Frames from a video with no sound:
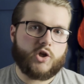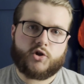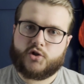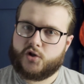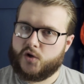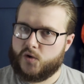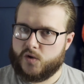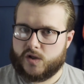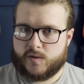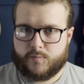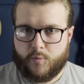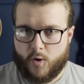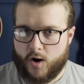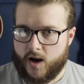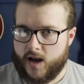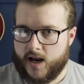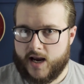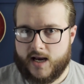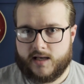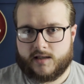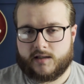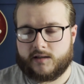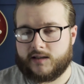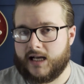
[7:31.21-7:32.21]
2
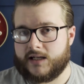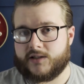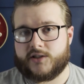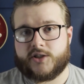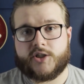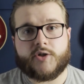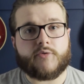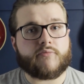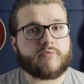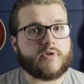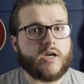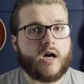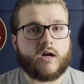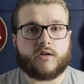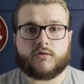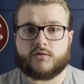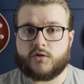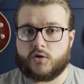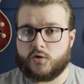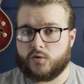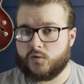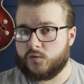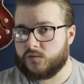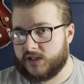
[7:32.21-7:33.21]
sprays and that's you done
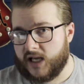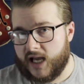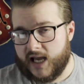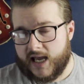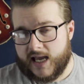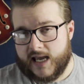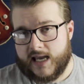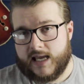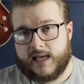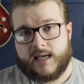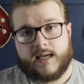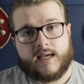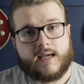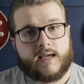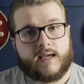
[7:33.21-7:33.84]
all day.